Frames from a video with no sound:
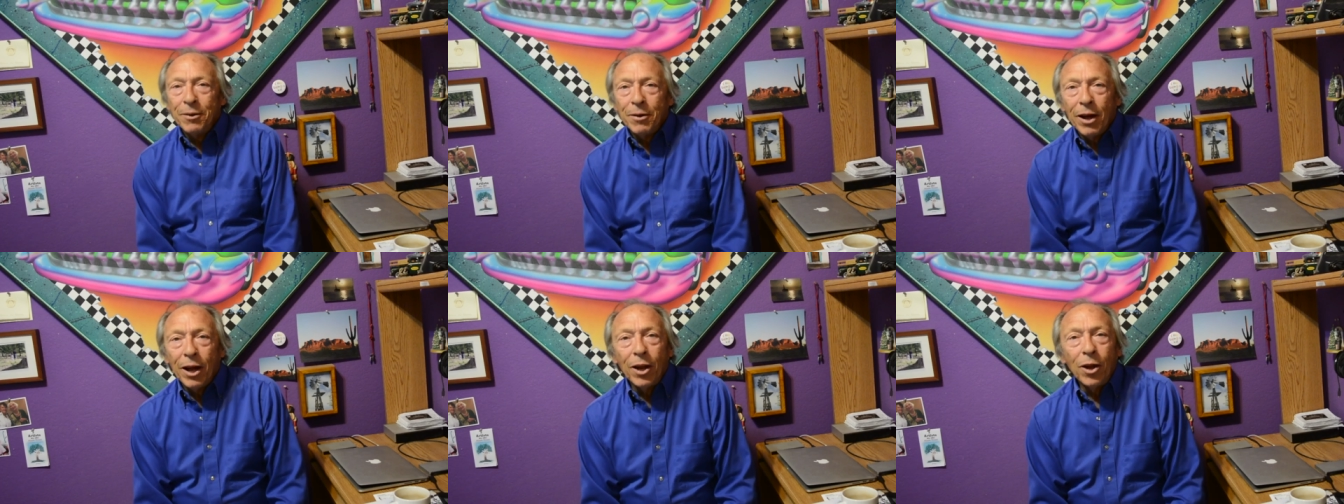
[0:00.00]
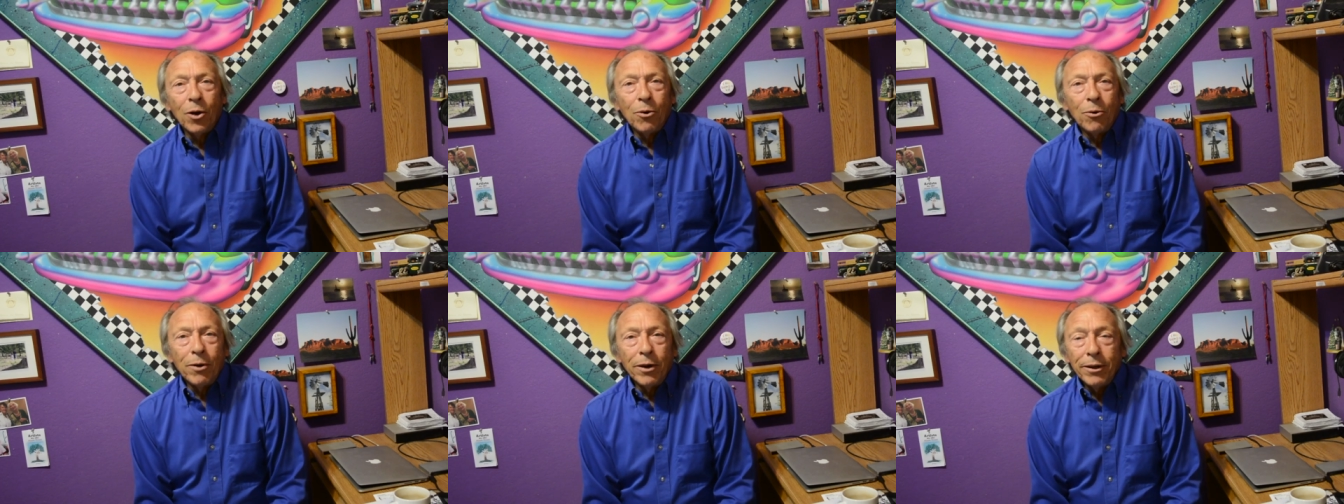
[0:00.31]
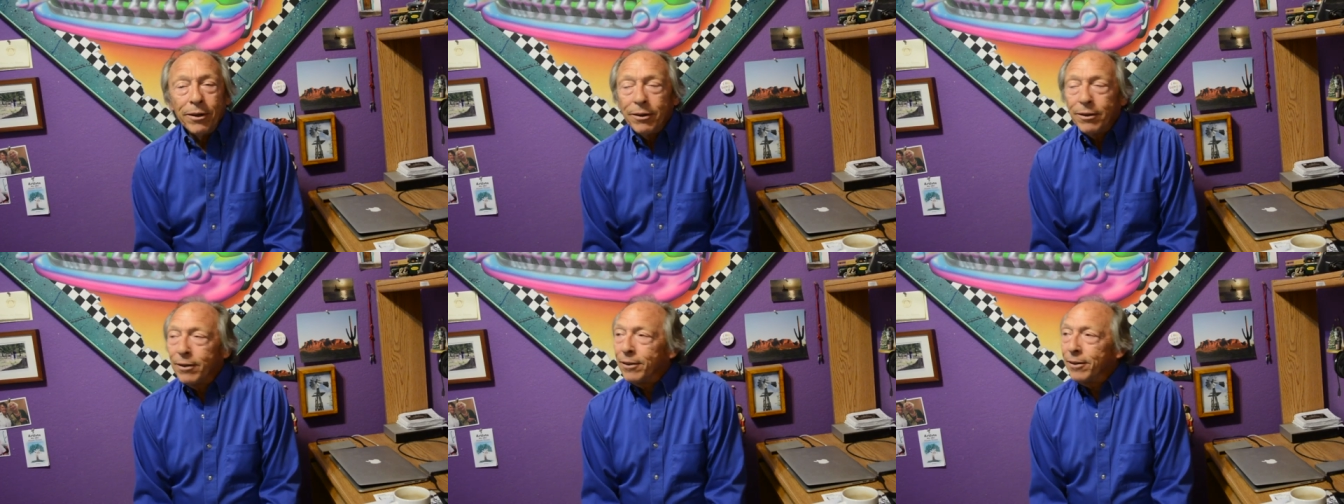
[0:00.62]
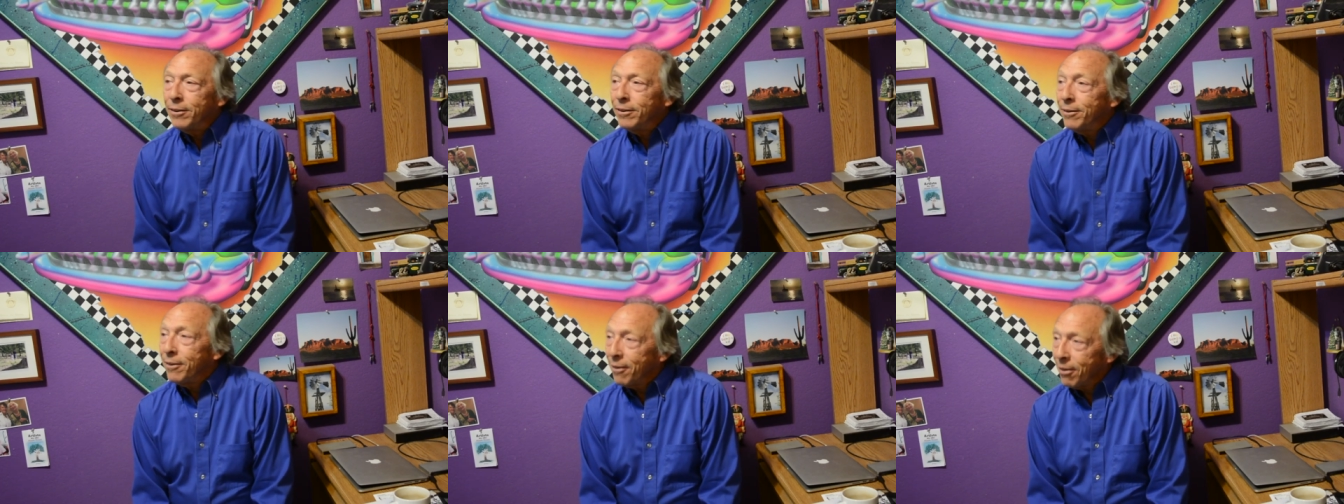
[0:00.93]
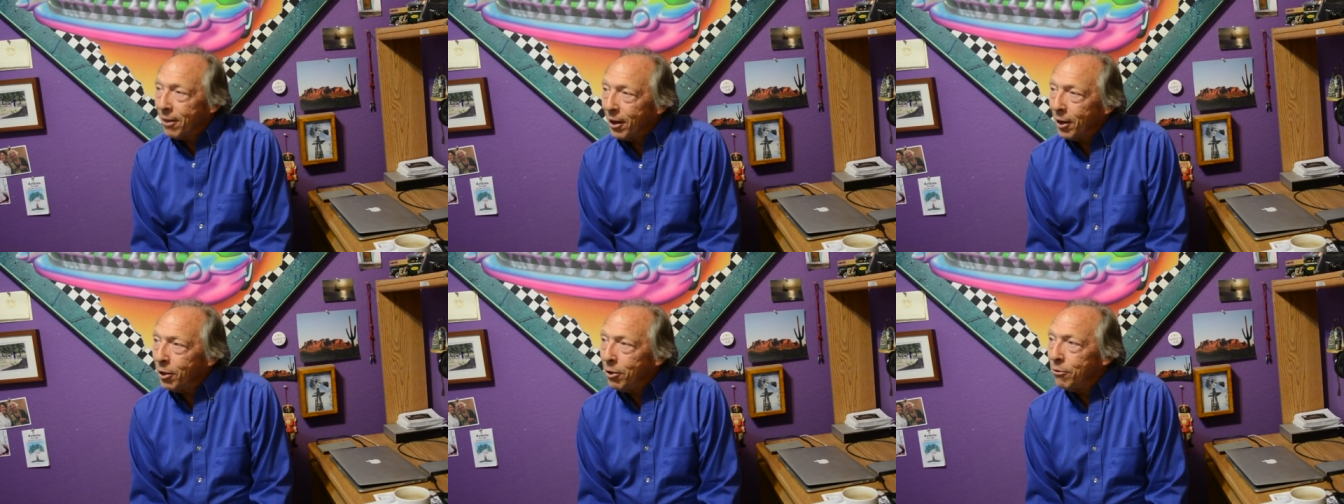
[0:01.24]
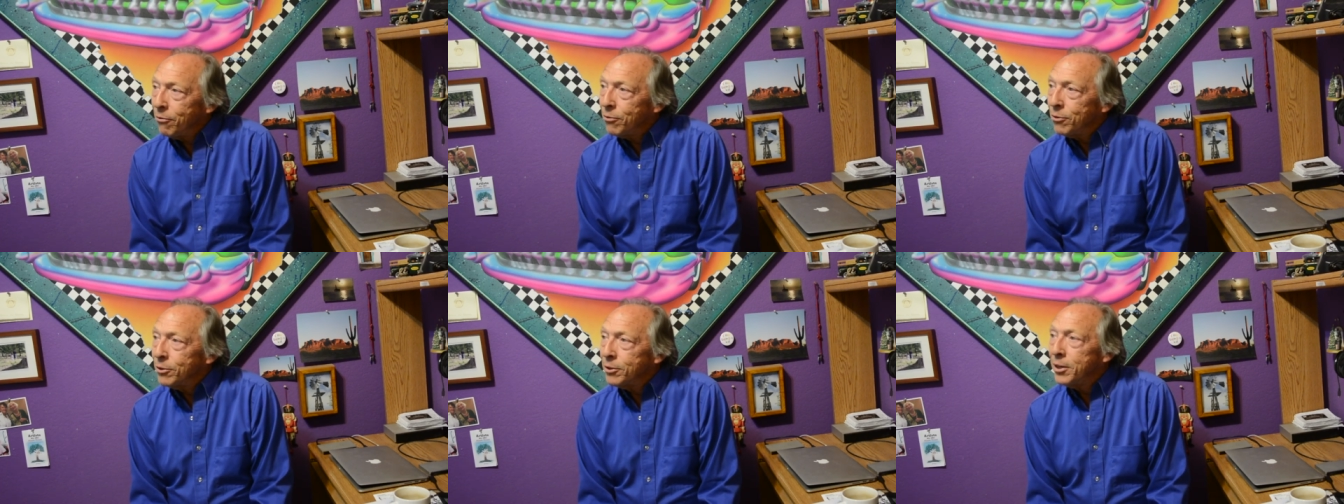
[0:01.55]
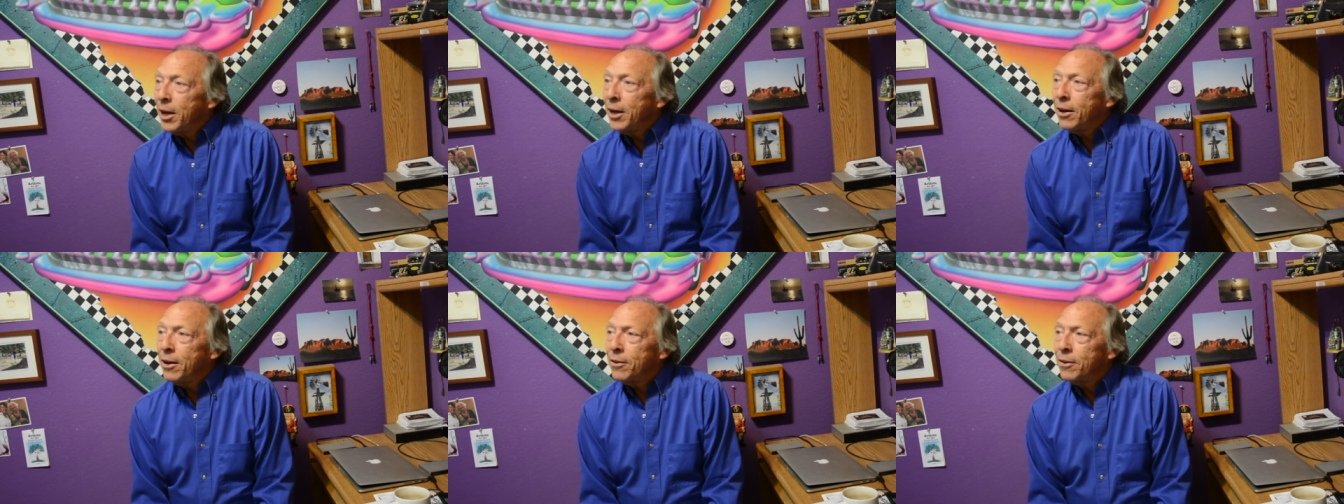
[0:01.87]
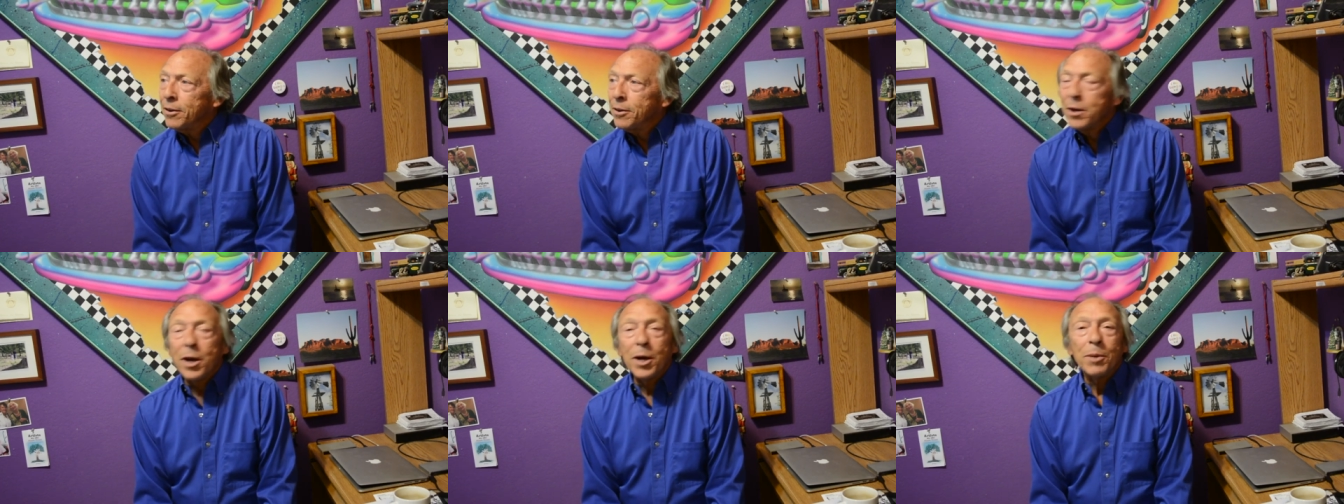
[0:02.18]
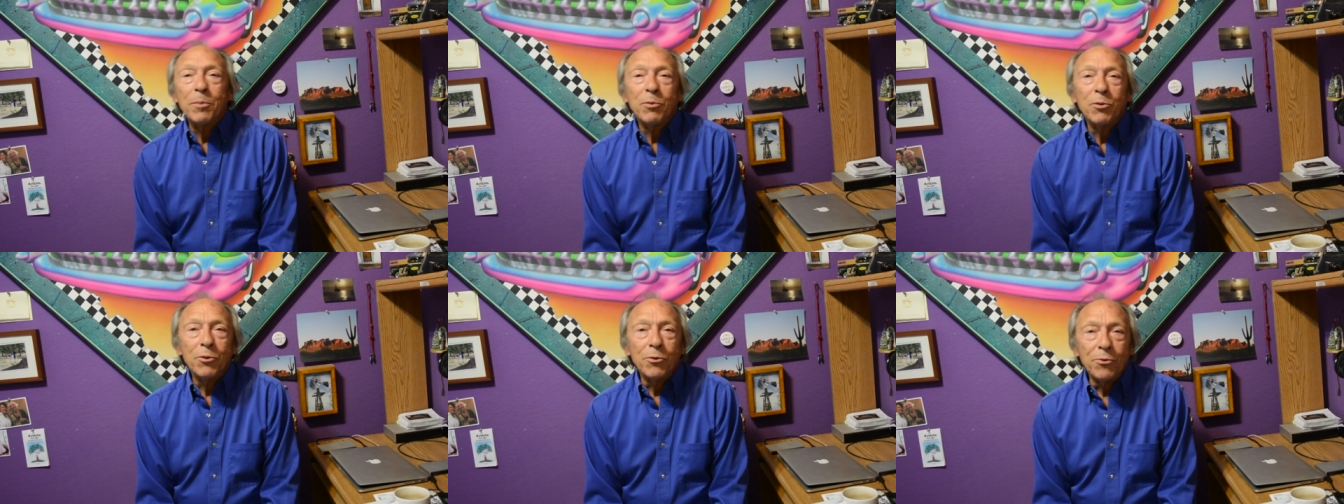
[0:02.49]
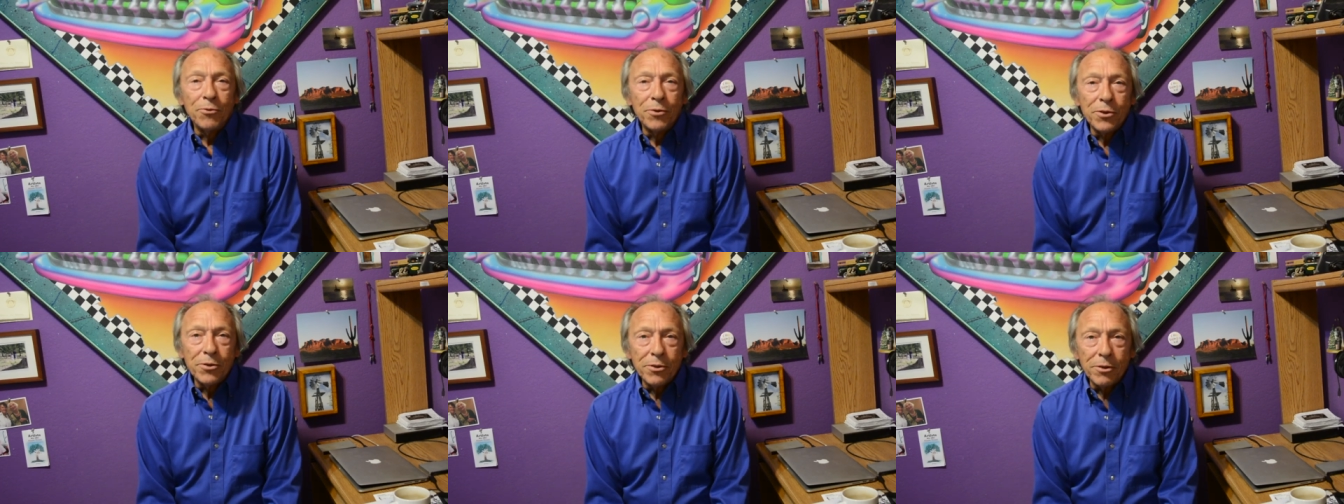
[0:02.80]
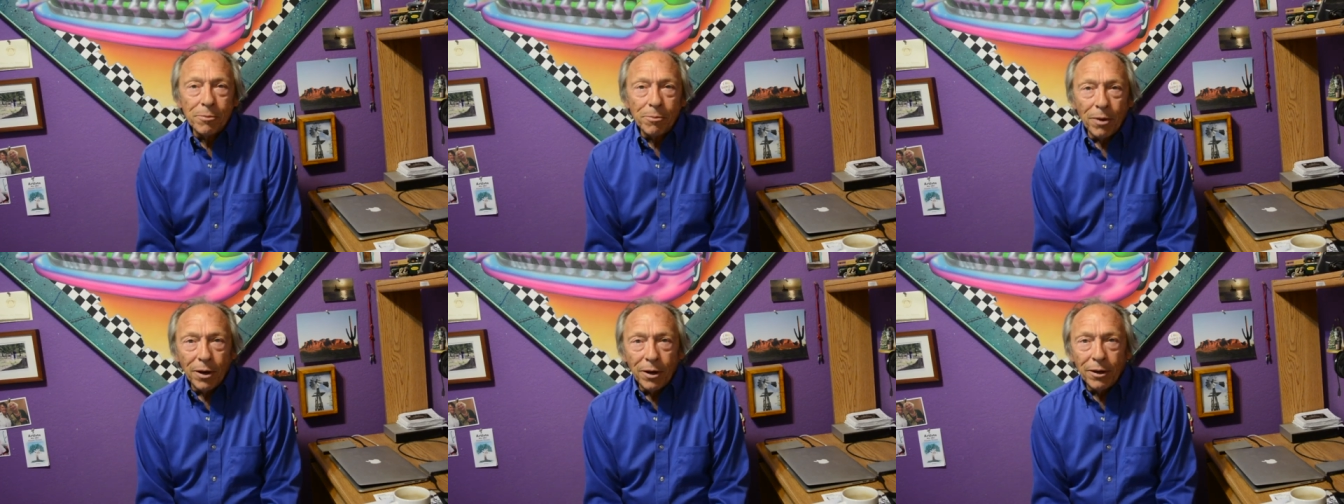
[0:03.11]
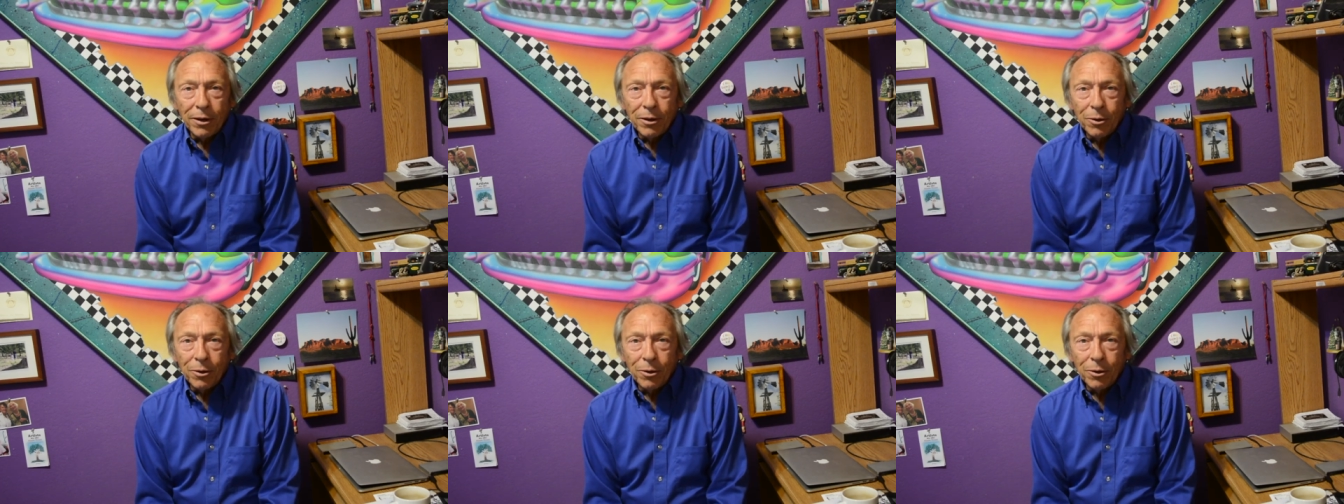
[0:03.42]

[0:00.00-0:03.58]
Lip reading: Hello, and thank you for taking the time to visit my